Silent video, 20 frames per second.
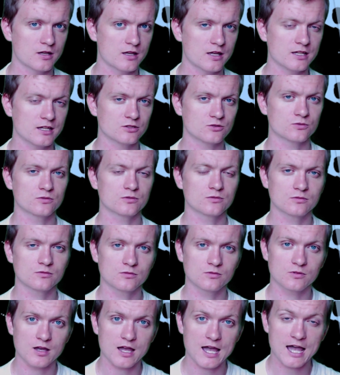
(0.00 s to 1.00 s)
is
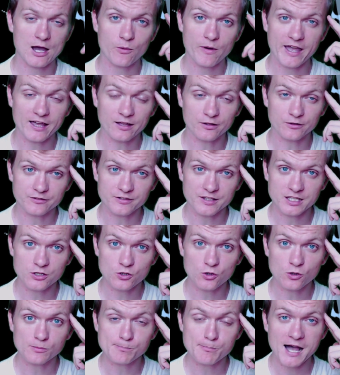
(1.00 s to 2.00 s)
how healthy
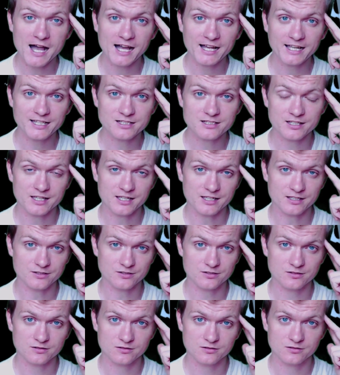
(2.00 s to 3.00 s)
your mind
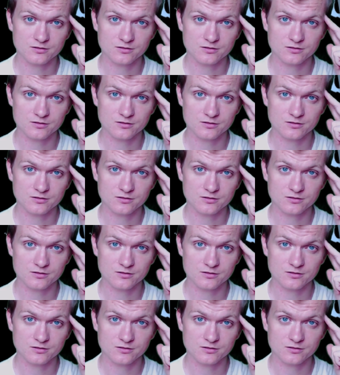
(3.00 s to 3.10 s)
is.